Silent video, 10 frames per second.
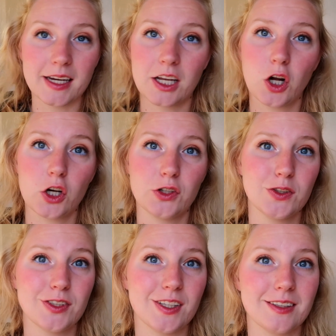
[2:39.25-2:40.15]
cannot
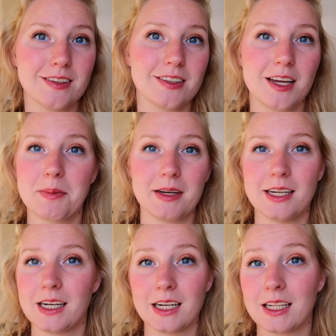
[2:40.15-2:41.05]
use it in my
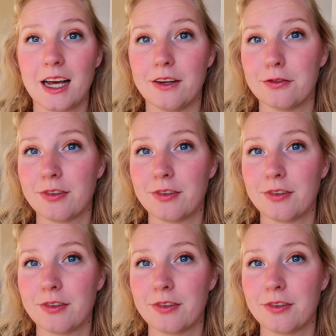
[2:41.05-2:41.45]
day-to-day life.